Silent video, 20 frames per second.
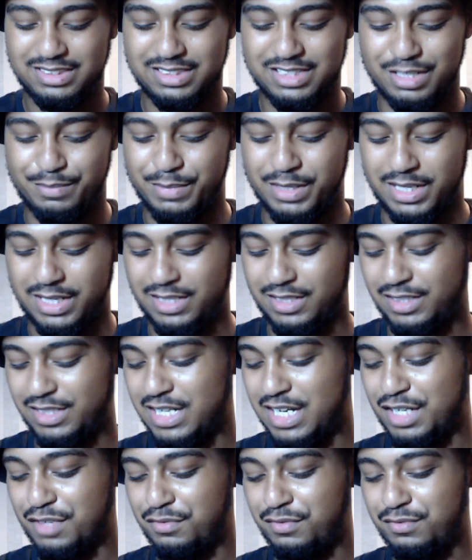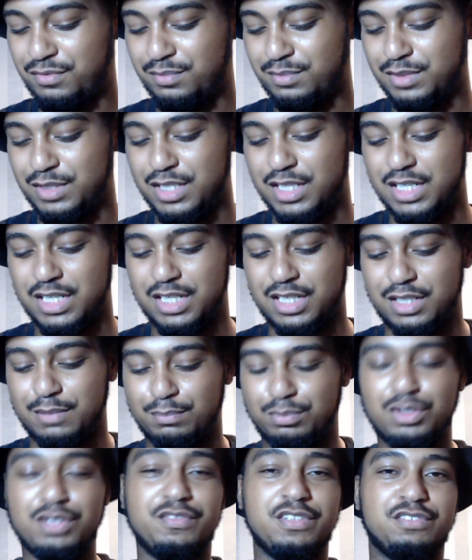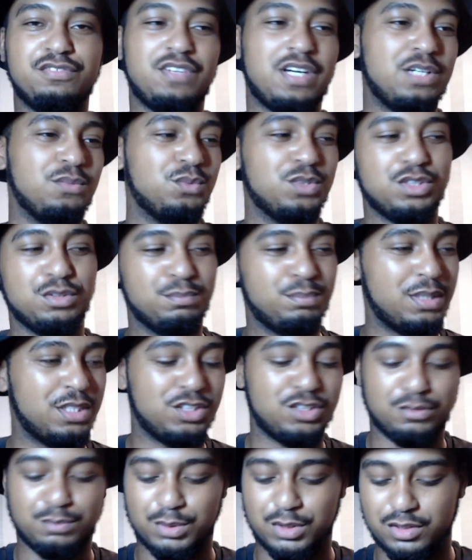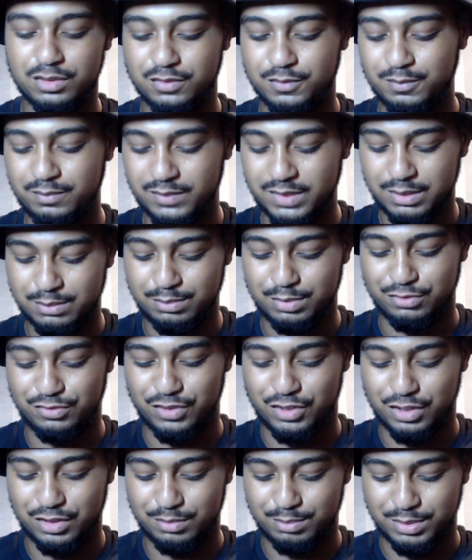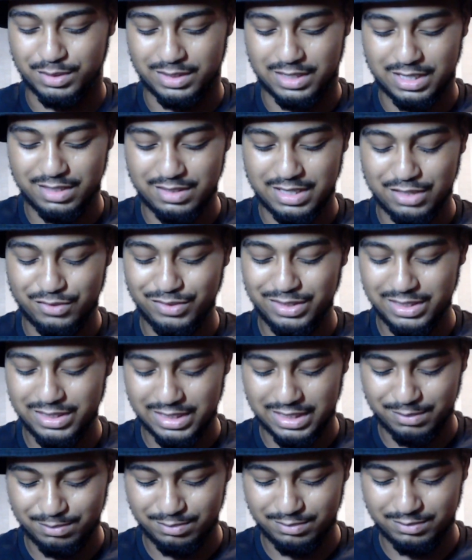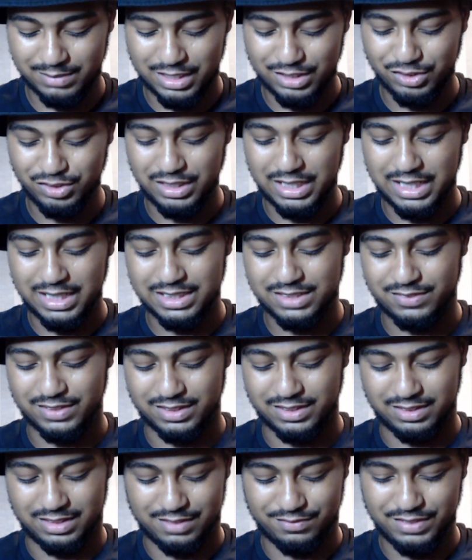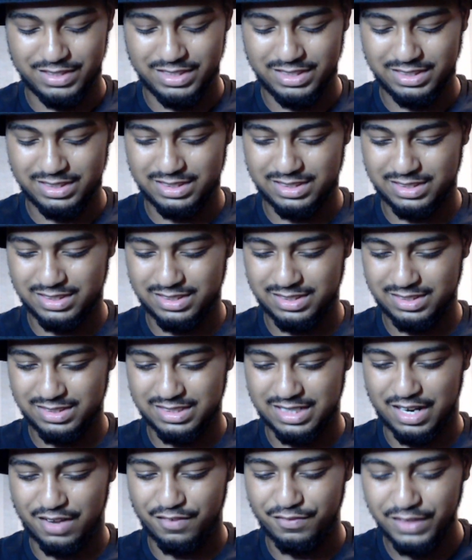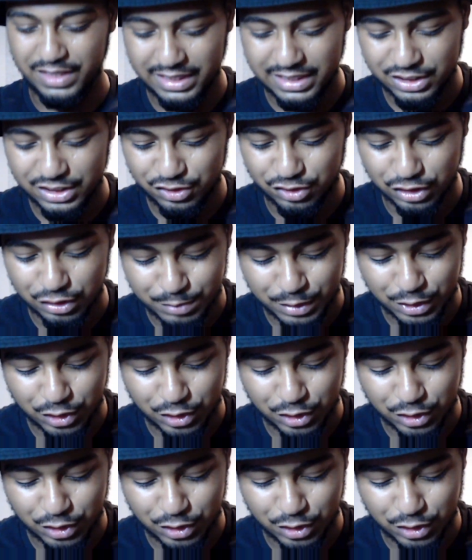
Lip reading: I mean, yeah, the previous fan wasn't picked up on before, but I really am. I do like this thing. I think it's gonna be